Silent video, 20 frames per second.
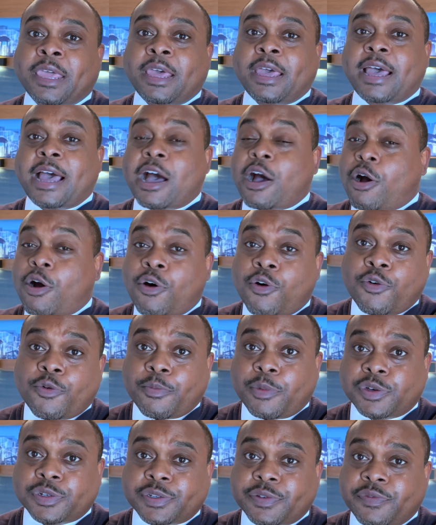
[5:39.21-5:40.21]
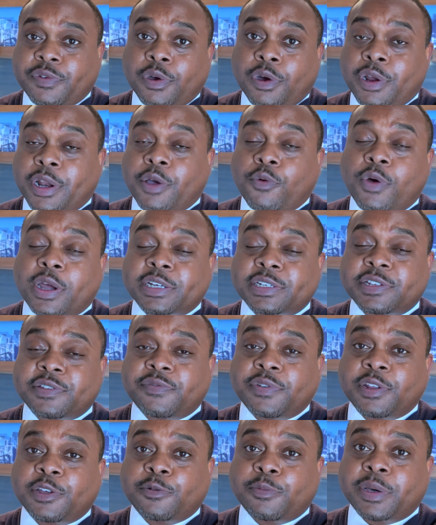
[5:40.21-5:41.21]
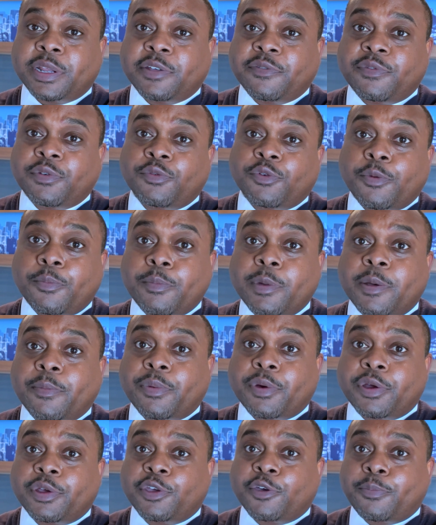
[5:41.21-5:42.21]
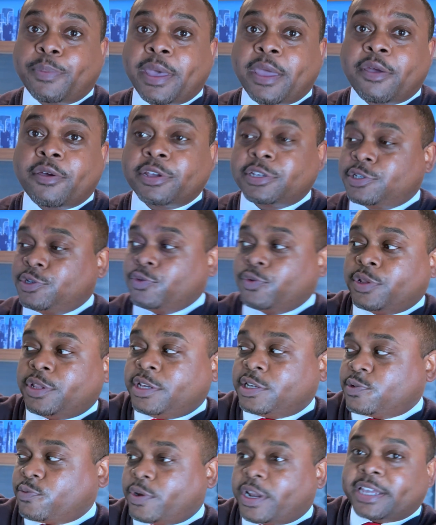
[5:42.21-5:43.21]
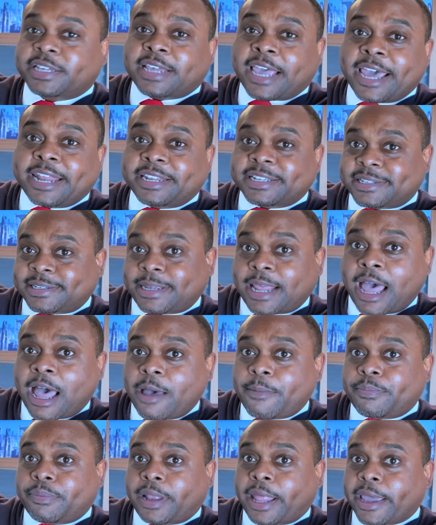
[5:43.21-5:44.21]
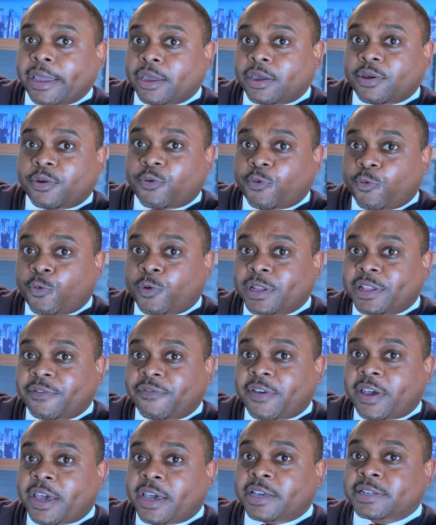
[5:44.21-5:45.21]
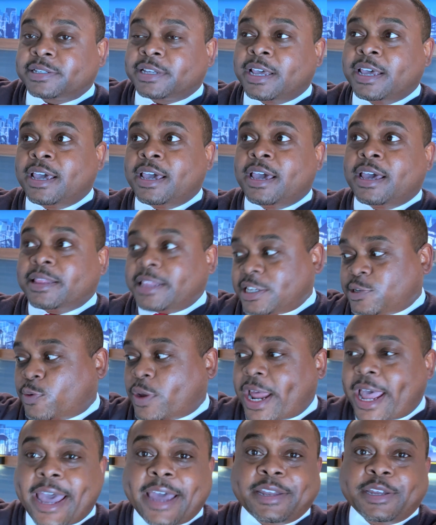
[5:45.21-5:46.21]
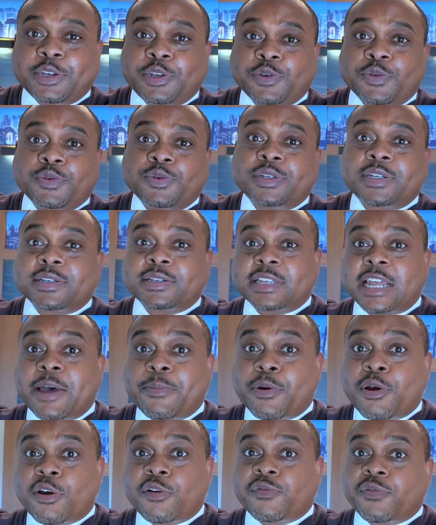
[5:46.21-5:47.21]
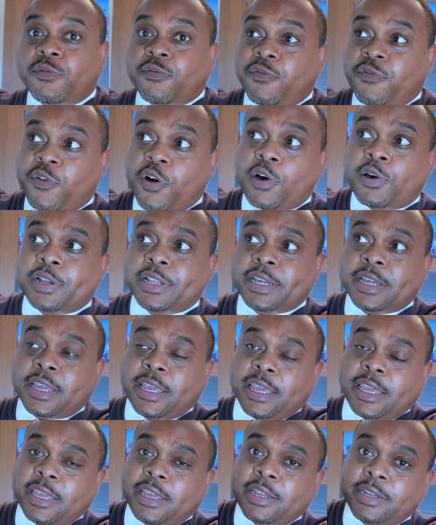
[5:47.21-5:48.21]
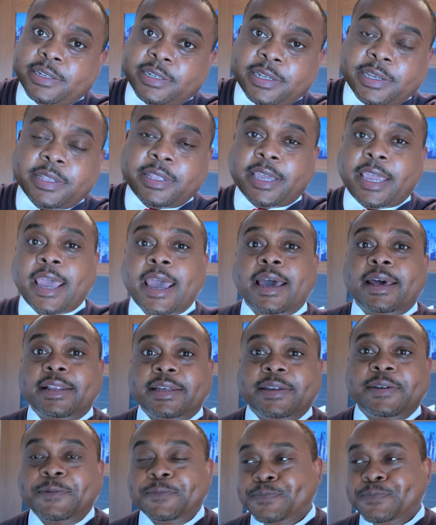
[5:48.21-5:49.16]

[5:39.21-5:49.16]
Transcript: how old most of you are that watch this video, but if you remember your parents doing this when they had to stop like really fast, that's what I had to do to stop her from falling into the galley.